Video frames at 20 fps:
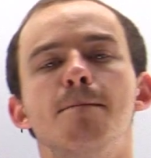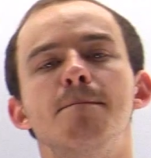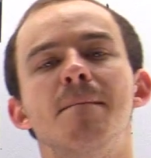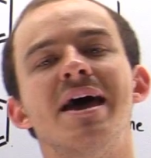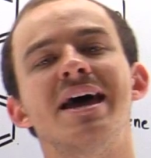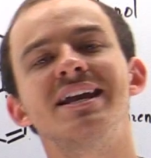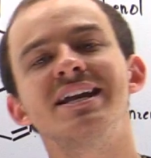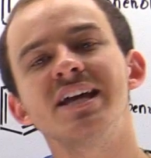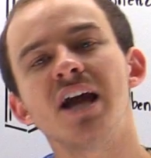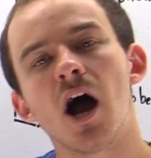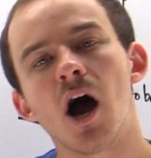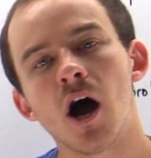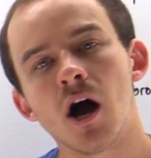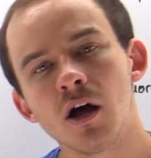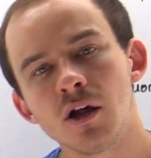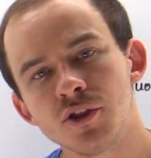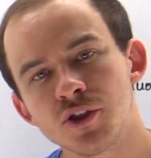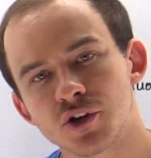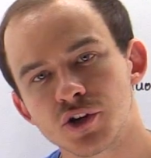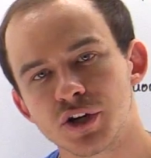many
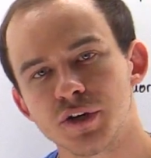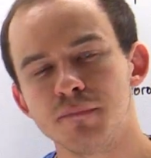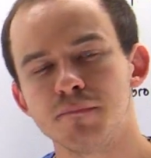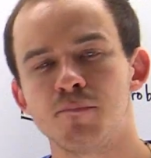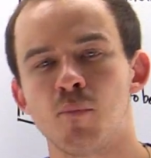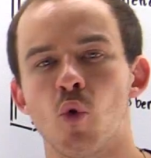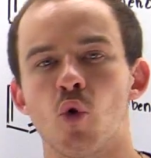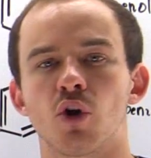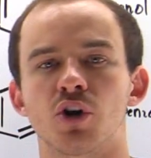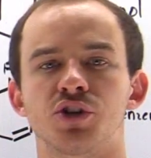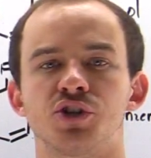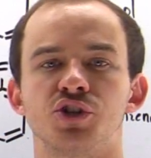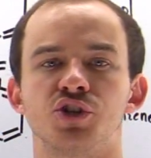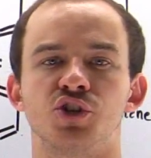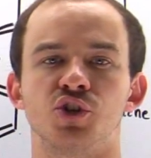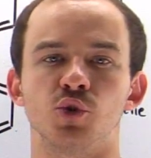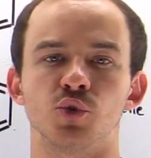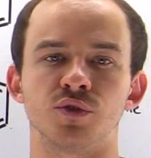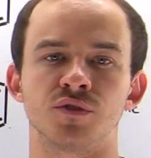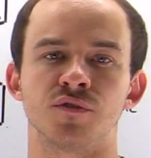other important
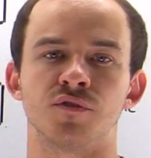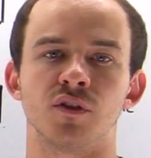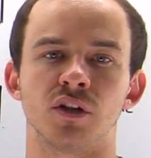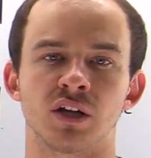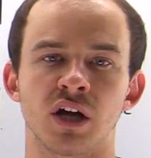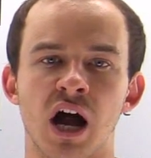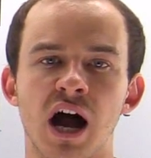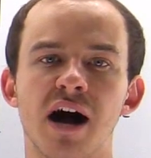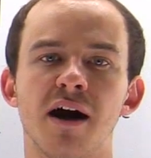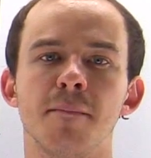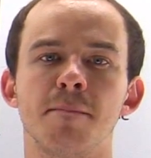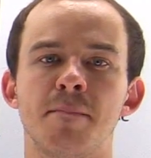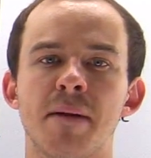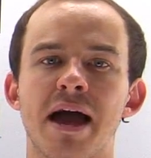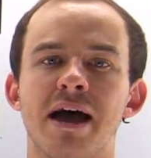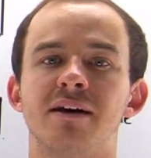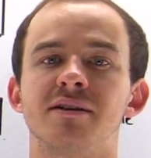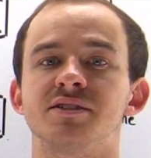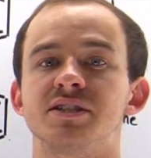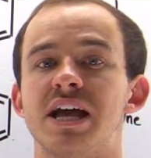useful
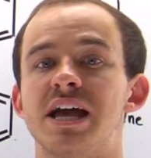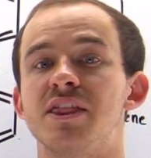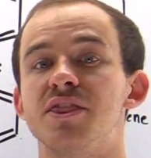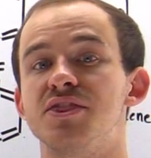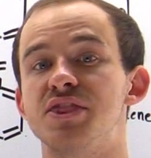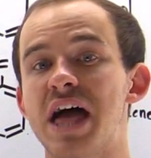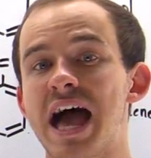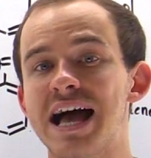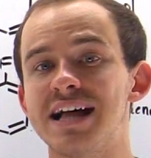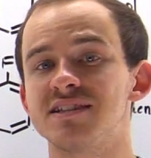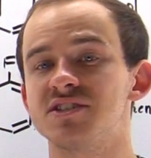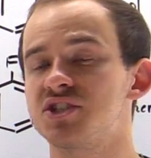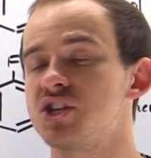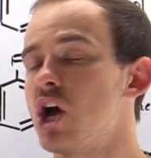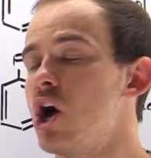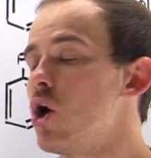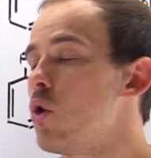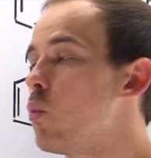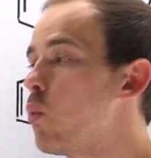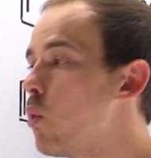compounds. And that's
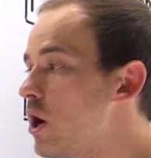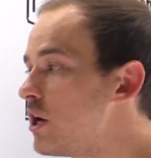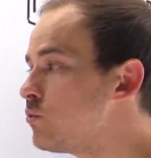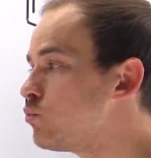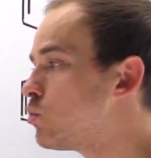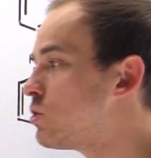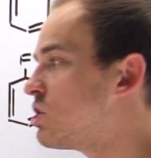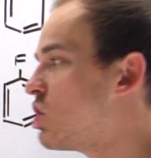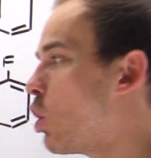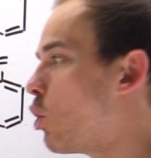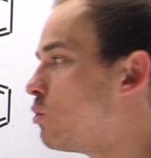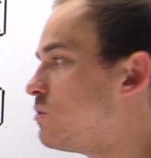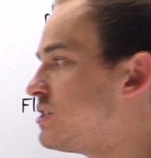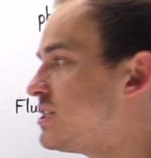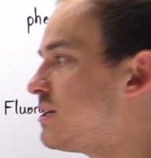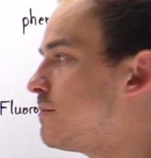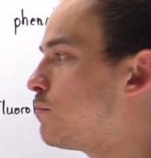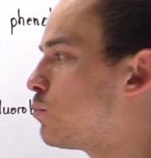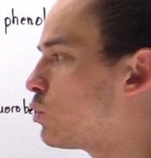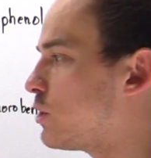what we're going
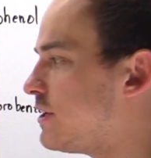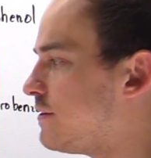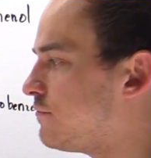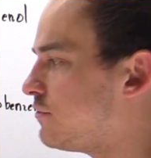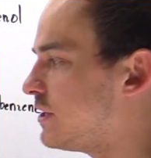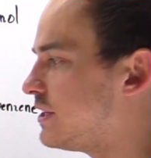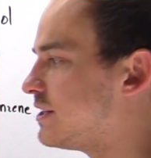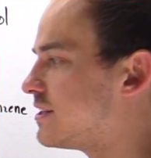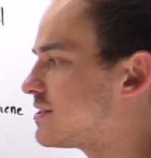to briefly